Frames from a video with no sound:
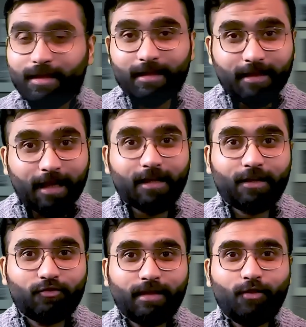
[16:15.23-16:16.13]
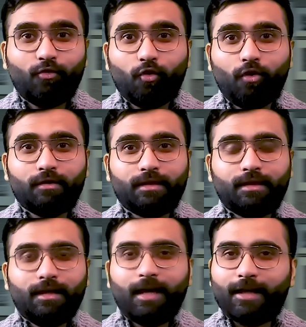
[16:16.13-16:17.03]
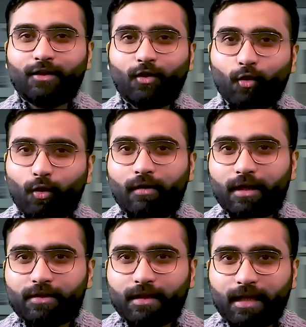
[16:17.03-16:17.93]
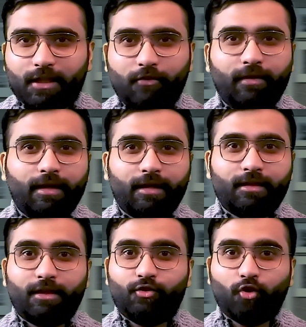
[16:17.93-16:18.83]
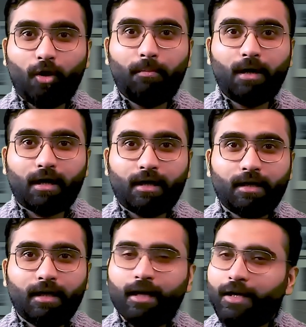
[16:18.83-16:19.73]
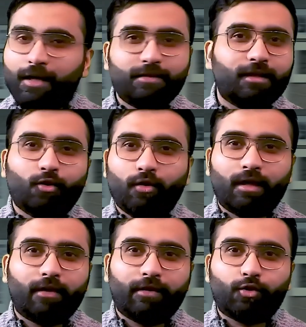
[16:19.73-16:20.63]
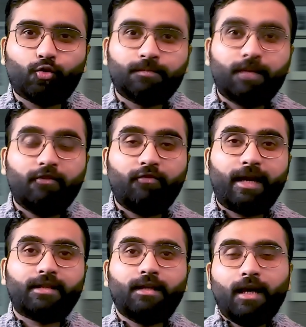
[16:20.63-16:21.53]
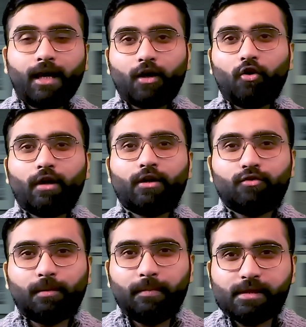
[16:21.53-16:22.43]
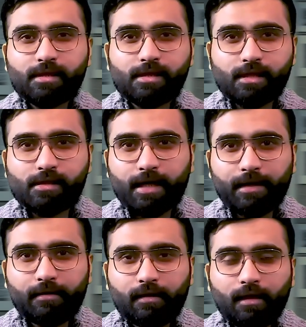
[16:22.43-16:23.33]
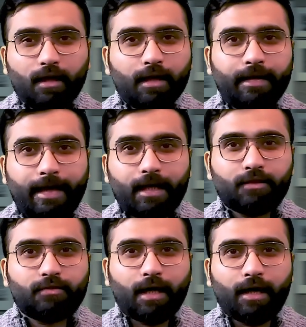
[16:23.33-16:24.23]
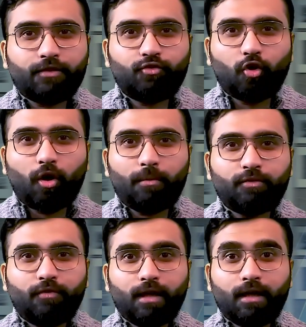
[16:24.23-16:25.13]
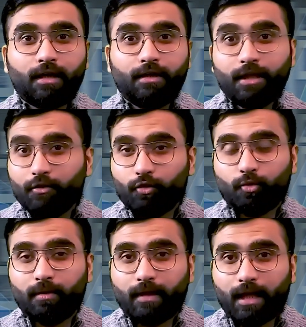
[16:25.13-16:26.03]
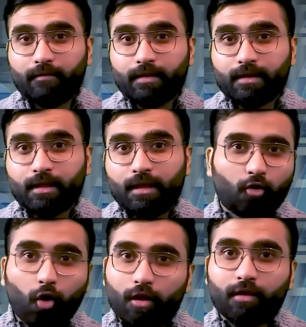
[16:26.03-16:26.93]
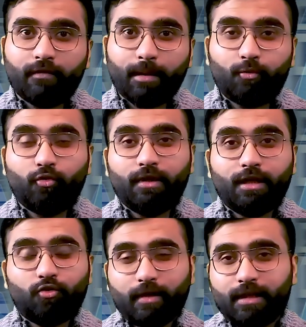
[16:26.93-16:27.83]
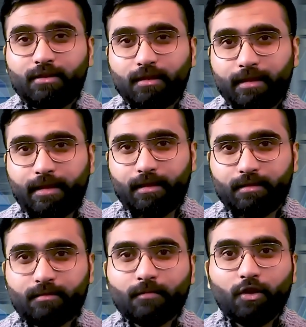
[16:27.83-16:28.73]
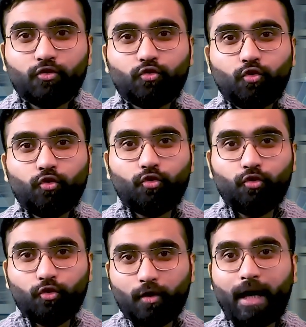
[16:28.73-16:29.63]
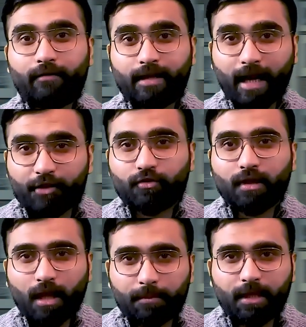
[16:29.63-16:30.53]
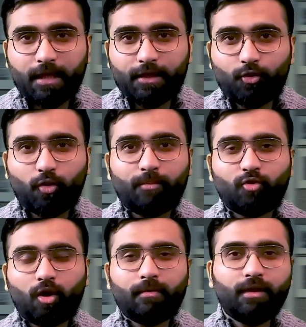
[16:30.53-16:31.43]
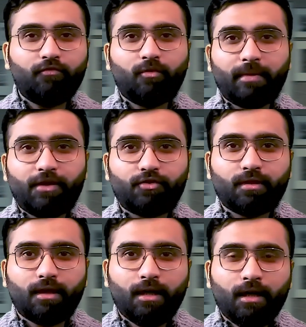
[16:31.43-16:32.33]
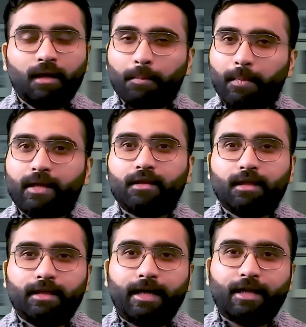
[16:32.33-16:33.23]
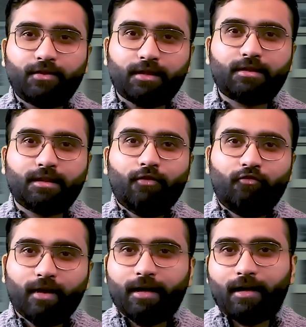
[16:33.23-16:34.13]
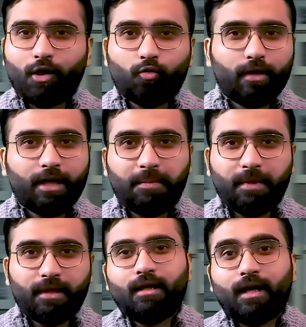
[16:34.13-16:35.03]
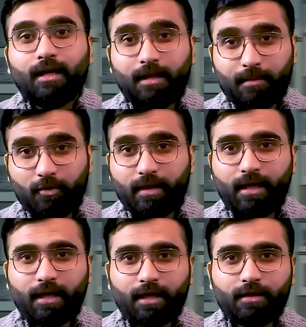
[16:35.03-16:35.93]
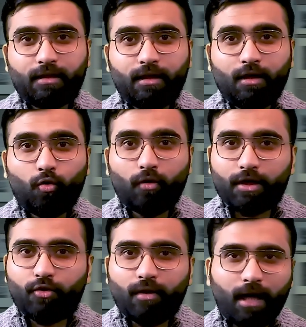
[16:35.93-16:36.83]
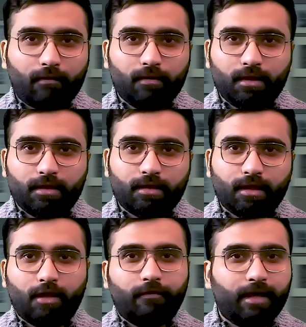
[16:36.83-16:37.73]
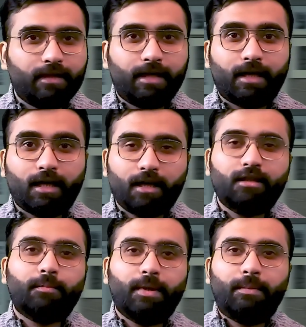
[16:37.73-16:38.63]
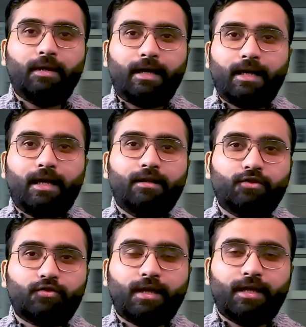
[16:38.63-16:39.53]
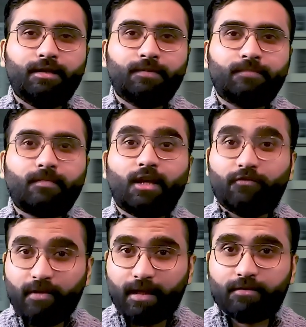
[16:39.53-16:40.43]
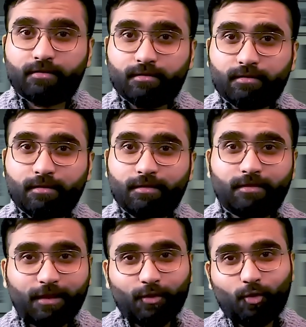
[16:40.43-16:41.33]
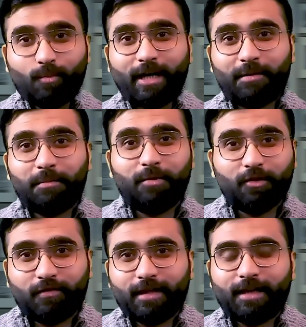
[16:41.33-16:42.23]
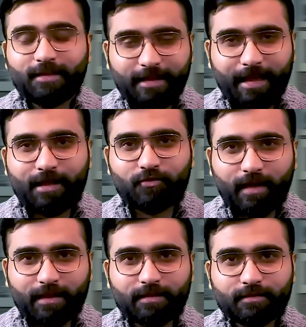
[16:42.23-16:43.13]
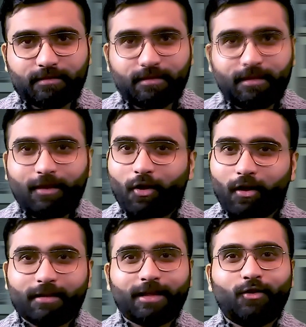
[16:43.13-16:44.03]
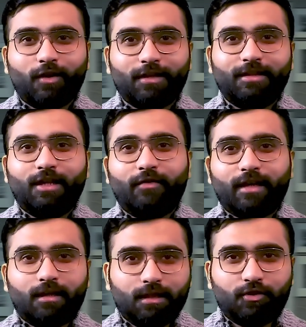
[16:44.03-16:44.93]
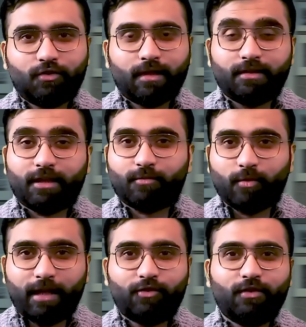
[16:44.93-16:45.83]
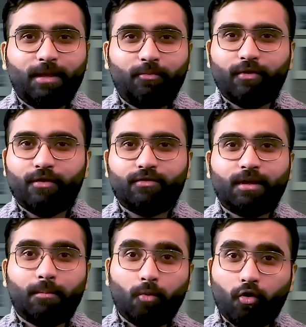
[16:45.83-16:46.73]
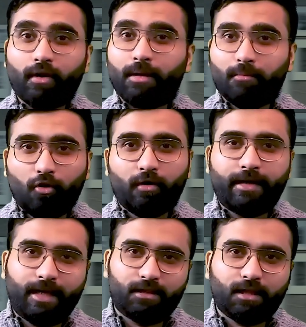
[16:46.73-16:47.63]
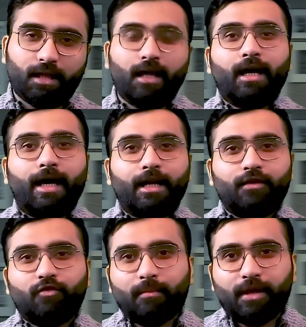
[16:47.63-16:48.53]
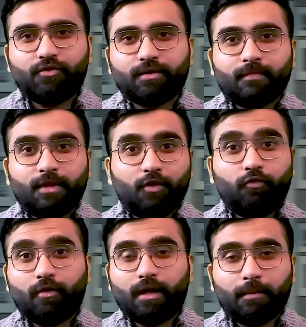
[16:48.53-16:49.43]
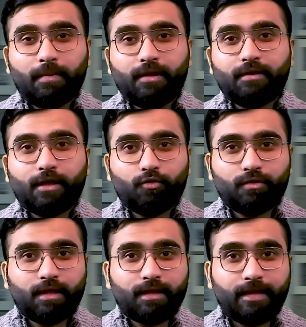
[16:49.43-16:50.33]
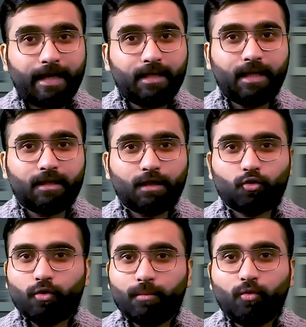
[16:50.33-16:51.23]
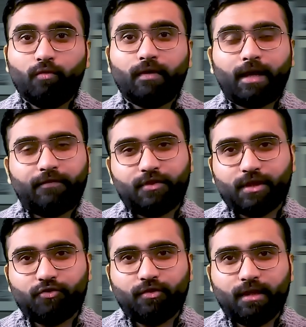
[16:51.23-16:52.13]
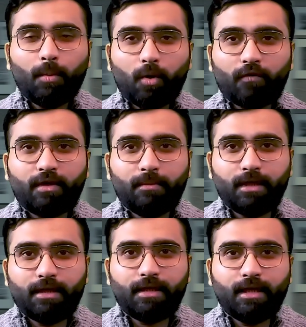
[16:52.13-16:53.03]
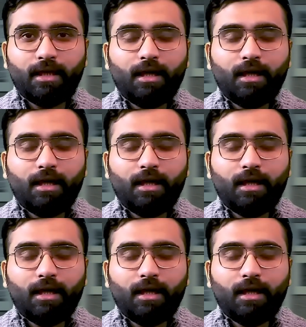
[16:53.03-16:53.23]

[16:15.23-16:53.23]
Data is the new gold and the gold rush it has created in the job market isn't going away soon. In fact, according to the Business Insider, data science jobs will continue to be relevant all the way up to year 2030 so, do you have a natural ability to absorb information, mentally digest it, figure out what it means, and communicate what you have learned in a way that other people can understand? If yes, then you might be perfect as a data scientist. Our technology loving culture is exponentially producing more and more data and information. Therefore, companies are using that data to improve efficiency, profitability,